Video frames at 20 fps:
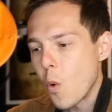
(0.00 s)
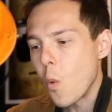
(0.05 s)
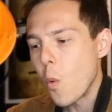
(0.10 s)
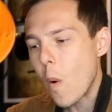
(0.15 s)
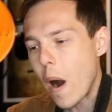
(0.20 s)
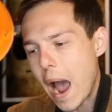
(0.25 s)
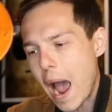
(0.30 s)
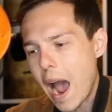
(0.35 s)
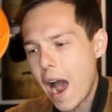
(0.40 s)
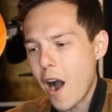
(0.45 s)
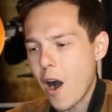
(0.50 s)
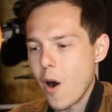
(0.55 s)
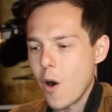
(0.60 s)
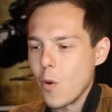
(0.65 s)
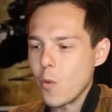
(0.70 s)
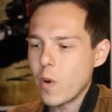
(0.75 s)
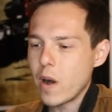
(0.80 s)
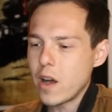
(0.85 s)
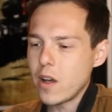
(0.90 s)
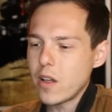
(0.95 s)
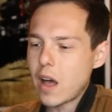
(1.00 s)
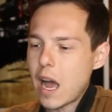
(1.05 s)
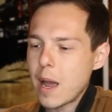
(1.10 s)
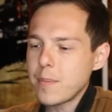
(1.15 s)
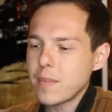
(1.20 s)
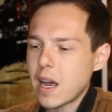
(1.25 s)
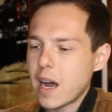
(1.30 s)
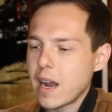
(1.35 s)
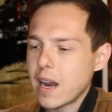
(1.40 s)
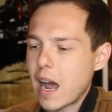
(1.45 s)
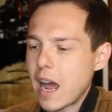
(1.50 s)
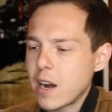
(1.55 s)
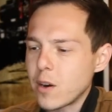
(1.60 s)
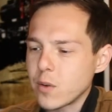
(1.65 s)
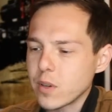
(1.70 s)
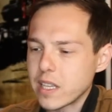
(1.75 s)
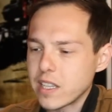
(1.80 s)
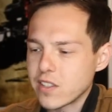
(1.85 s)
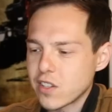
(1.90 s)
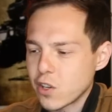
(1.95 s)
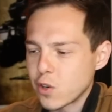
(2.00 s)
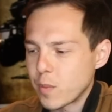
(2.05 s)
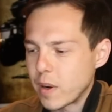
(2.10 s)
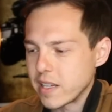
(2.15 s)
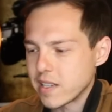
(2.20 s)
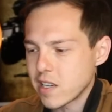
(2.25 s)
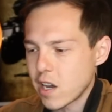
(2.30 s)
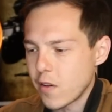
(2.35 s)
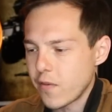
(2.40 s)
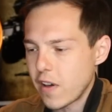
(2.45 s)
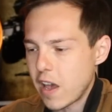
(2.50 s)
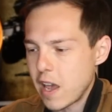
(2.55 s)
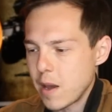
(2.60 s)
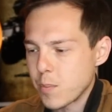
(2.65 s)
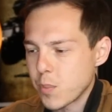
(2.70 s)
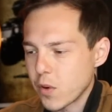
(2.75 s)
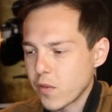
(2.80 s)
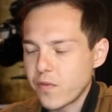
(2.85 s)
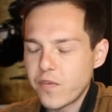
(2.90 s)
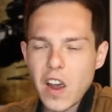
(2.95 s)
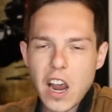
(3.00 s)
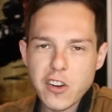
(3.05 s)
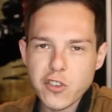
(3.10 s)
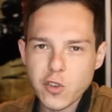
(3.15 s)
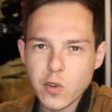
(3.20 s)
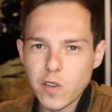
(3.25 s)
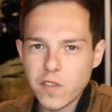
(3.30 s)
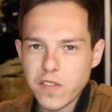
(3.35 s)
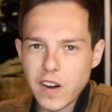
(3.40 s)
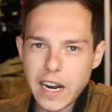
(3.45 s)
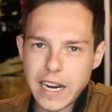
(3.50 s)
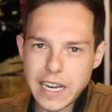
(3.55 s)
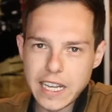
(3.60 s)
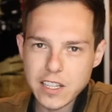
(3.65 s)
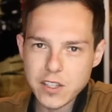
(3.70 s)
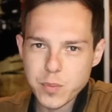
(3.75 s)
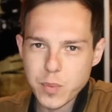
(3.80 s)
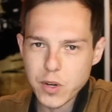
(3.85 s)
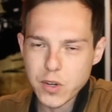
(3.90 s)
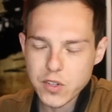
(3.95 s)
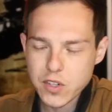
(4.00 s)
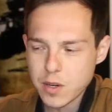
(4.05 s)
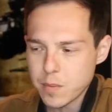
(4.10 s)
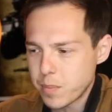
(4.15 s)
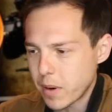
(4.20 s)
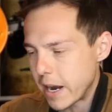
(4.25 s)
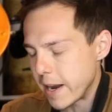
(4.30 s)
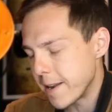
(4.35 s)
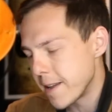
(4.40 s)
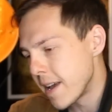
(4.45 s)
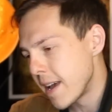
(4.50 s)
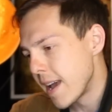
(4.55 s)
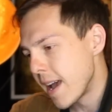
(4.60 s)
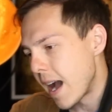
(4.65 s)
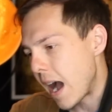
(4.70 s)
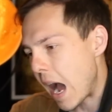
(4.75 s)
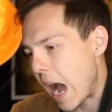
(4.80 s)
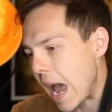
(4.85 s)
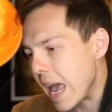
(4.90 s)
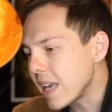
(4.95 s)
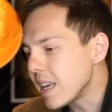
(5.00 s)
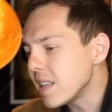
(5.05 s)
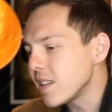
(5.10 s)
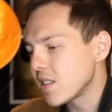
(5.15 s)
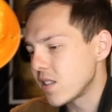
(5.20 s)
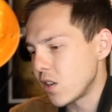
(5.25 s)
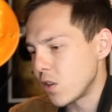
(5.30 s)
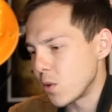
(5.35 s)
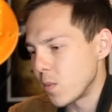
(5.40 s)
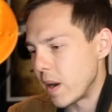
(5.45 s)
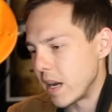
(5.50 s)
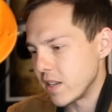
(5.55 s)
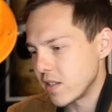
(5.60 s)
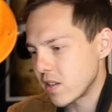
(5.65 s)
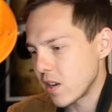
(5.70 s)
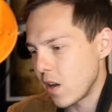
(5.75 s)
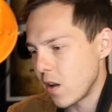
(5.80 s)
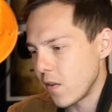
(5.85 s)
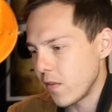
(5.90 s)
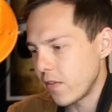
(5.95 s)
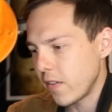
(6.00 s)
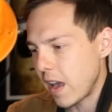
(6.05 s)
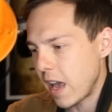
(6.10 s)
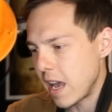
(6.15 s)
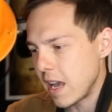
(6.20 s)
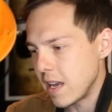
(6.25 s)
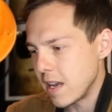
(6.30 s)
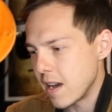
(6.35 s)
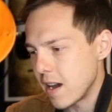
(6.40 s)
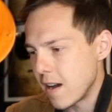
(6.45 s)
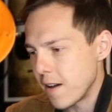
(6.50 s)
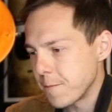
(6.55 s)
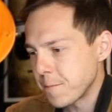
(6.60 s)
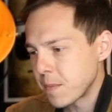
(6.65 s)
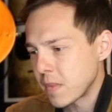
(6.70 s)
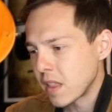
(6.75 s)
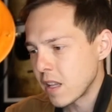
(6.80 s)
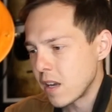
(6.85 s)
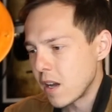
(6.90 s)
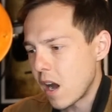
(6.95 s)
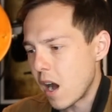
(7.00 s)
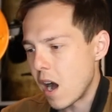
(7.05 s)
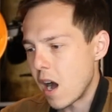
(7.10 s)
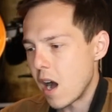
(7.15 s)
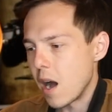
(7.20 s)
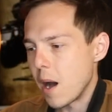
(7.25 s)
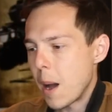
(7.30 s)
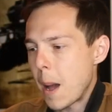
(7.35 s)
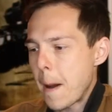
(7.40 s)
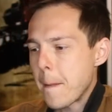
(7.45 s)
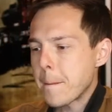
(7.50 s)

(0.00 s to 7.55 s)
Wow, well, I'm not, I don't consider myself a professional finance person, but I consider myself a uh, uh,